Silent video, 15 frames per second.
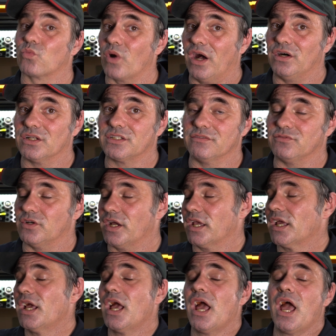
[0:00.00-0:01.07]
relatively.
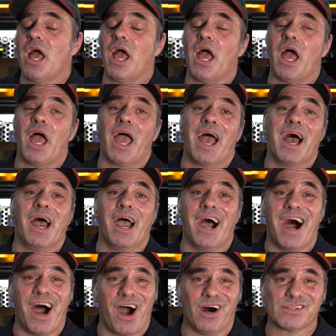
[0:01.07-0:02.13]

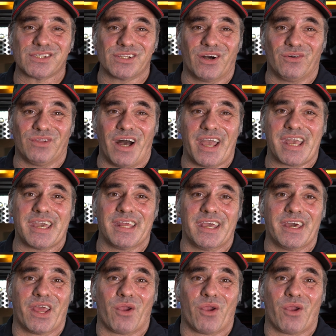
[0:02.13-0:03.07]
I also don't like it in